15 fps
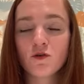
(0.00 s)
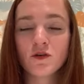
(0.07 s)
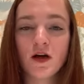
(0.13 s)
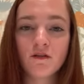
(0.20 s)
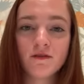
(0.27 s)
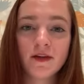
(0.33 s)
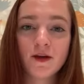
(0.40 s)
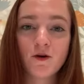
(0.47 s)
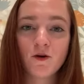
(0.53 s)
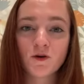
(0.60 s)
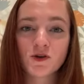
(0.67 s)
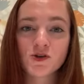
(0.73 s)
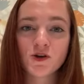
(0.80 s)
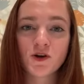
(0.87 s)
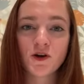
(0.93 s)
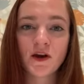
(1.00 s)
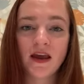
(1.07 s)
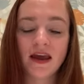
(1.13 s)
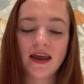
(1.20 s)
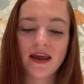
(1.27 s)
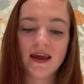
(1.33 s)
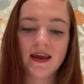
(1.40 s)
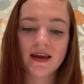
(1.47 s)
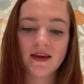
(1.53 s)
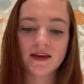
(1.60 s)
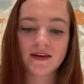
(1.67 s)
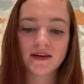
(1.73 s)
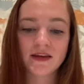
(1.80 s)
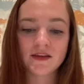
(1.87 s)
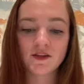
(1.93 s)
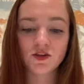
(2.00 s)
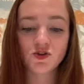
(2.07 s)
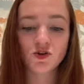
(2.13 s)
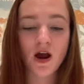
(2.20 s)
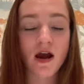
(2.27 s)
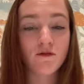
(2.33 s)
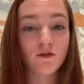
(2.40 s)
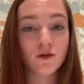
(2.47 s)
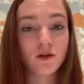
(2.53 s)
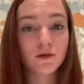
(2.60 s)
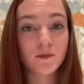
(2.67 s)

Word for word: lovely culture and get to travel